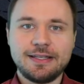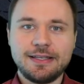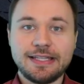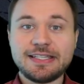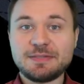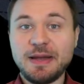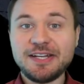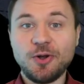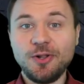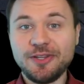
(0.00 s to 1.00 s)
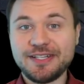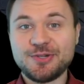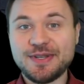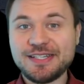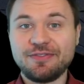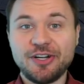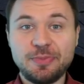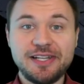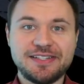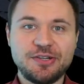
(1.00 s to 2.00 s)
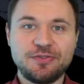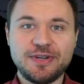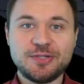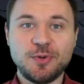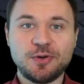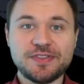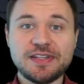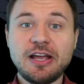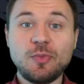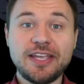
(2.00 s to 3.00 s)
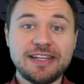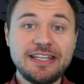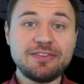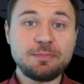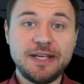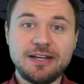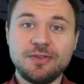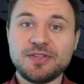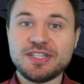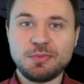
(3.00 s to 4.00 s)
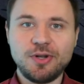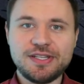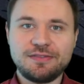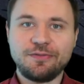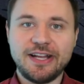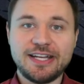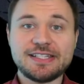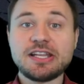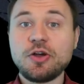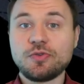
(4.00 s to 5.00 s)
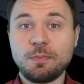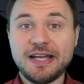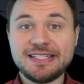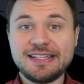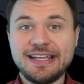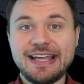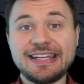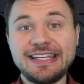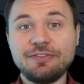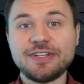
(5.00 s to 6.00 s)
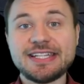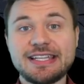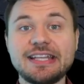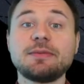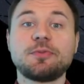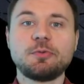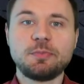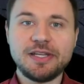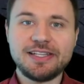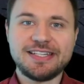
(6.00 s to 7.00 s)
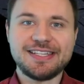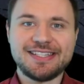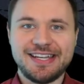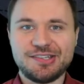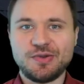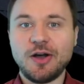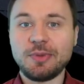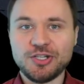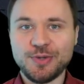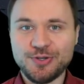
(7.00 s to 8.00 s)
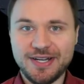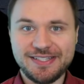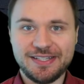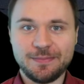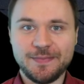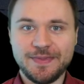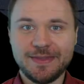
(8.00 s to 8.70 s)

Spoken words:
And despite all the intrinsic variability of red dwarfs, we can even pick out the smallest flares robustly and even assign them probabilities as to how much we trust them.